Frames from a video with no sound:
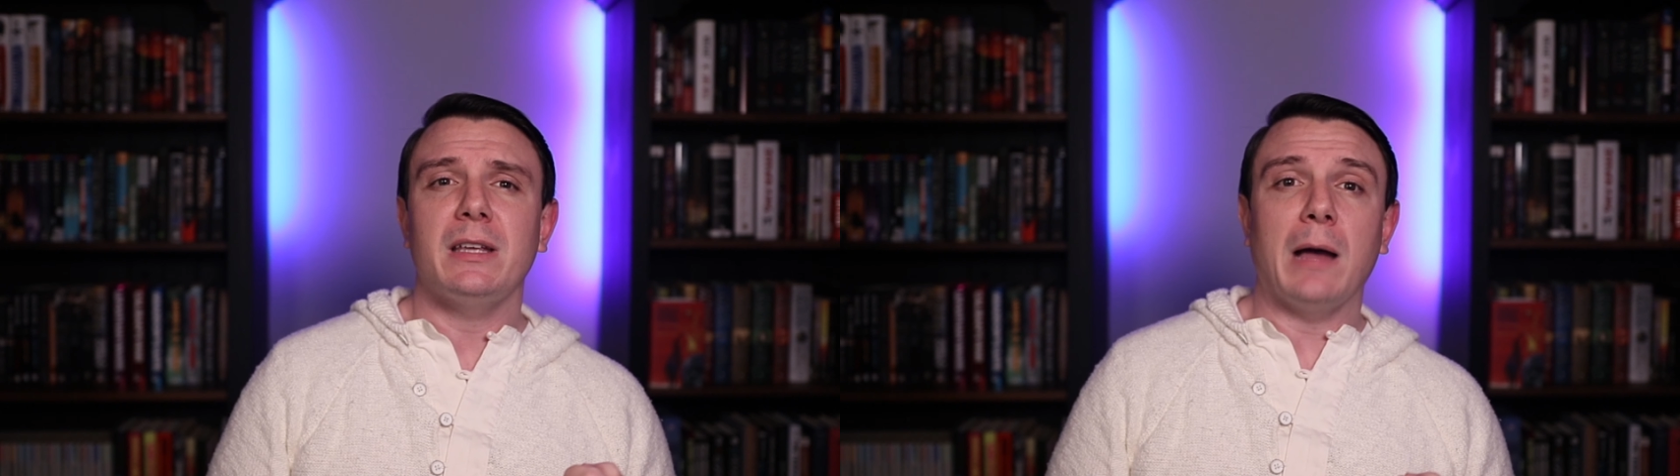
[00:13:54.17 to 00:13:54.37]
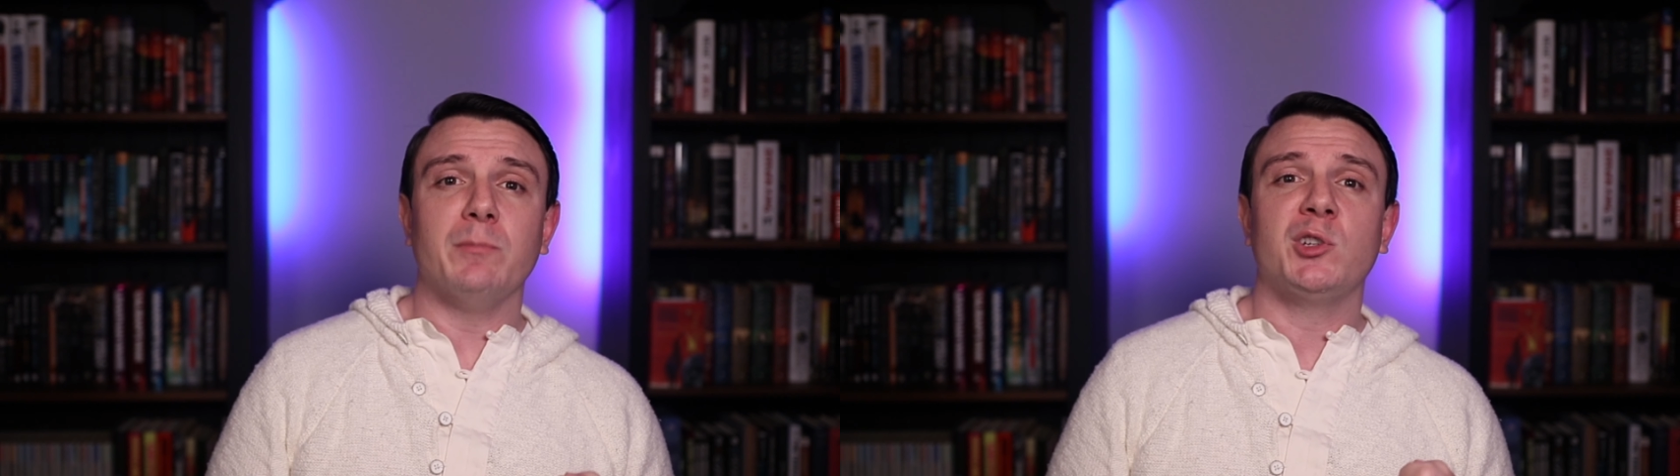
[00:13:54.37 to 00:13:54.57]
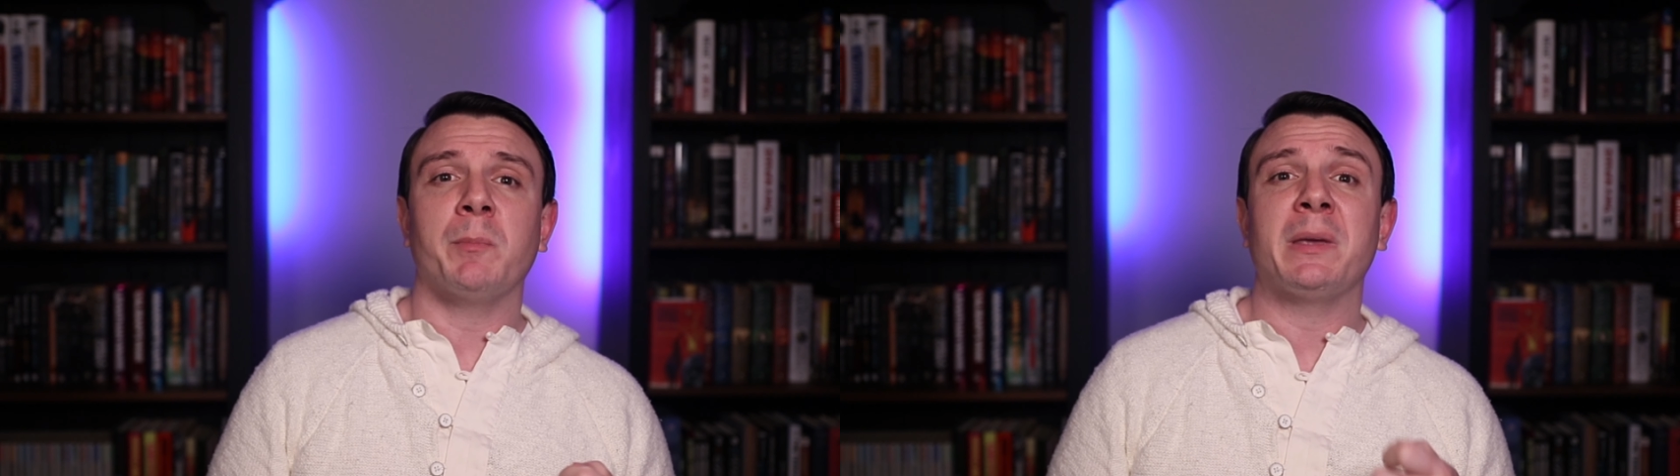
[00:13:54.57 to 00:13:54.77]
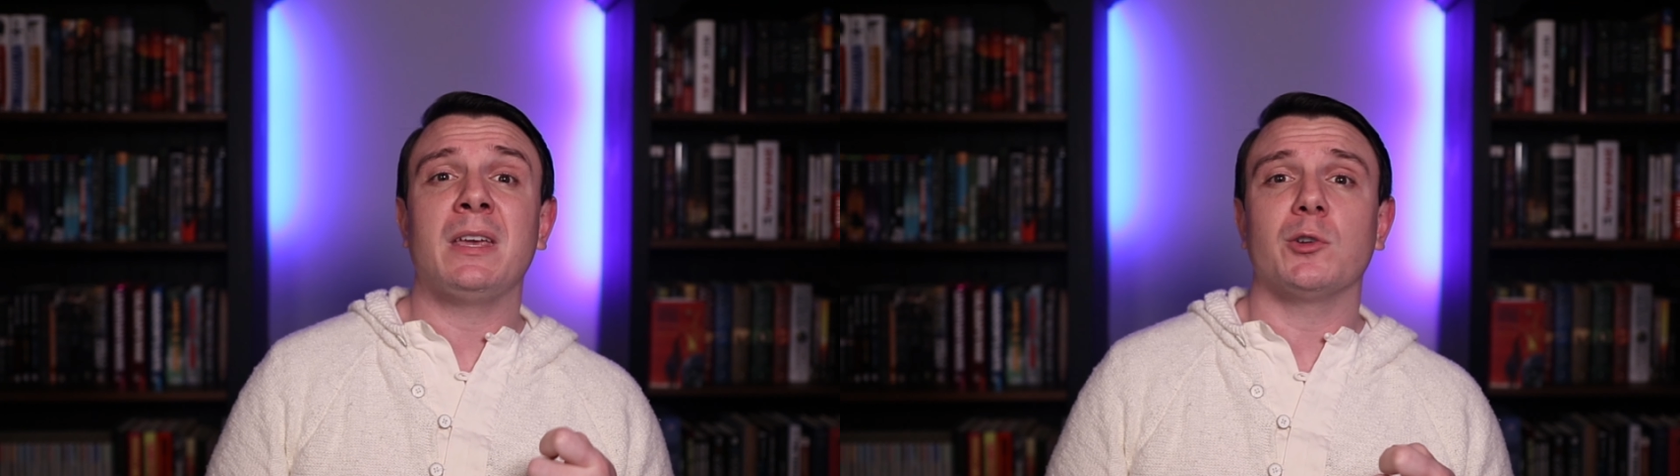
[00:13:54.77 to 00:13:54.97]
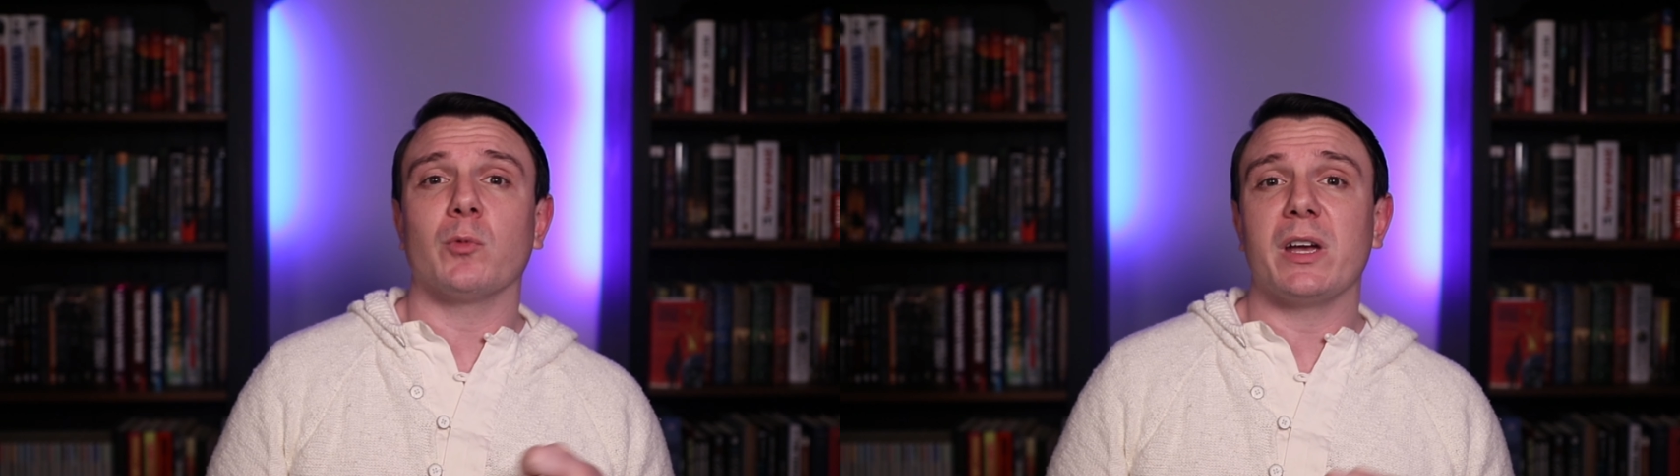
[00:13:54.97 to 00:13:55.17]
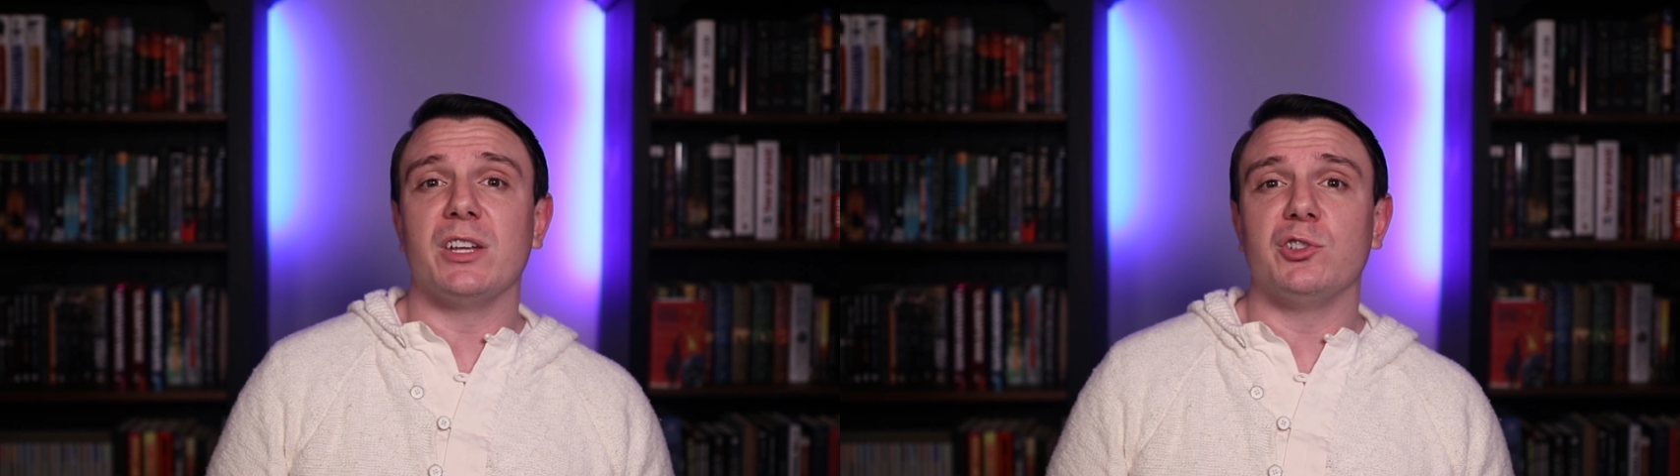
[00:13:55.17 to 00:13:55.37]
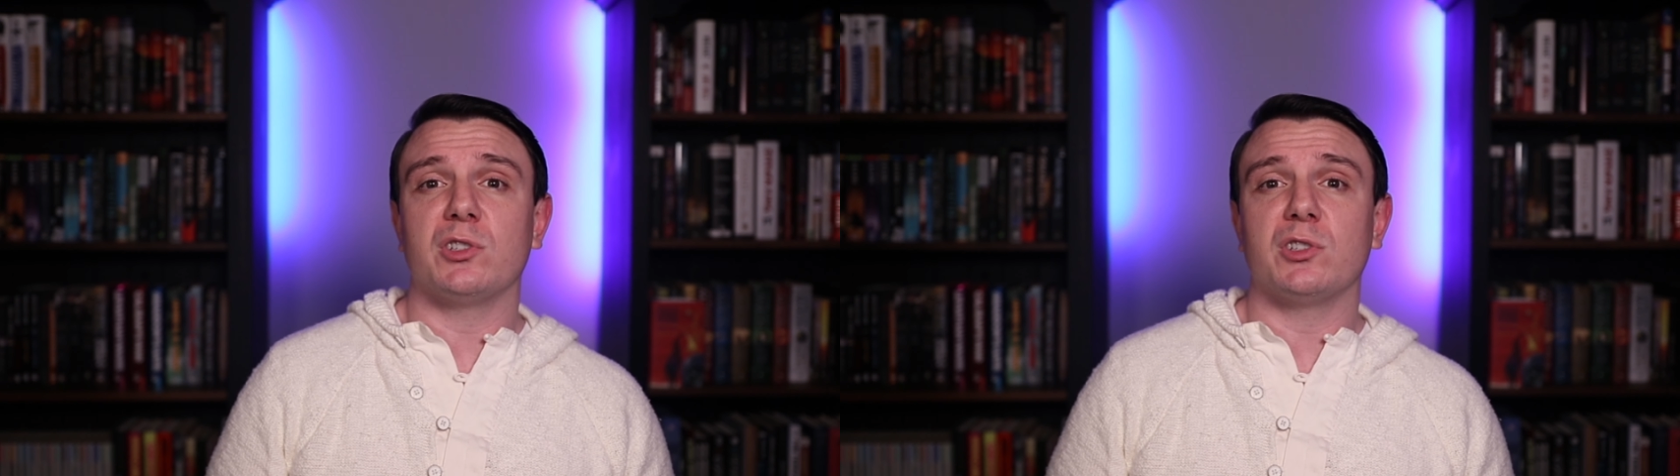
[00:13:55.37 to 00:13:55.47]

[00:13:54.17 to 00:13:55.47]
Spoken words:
I'm jumping into Rage,